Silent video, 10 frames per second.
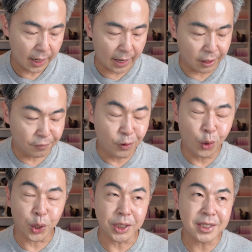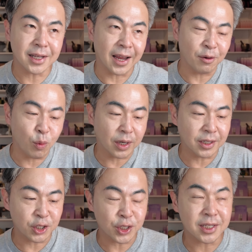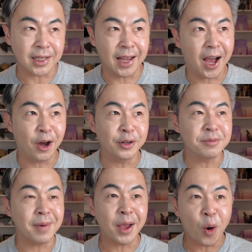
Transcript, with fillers: and of course, I wanted to see how is my